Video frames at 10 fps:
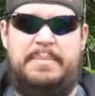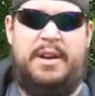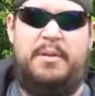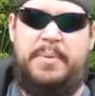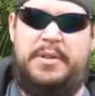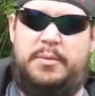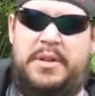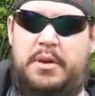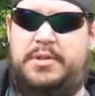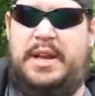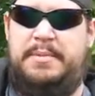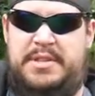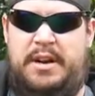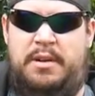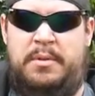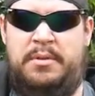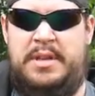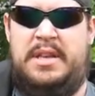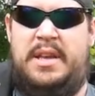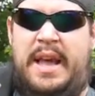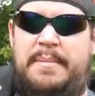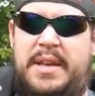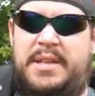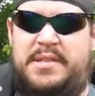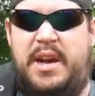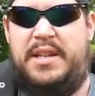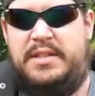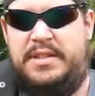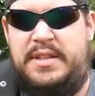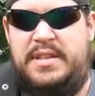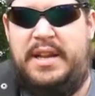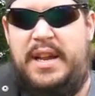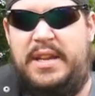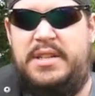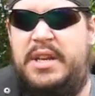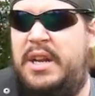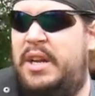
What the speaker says: better, but the reload time is terrible, the aiming is non-existent, and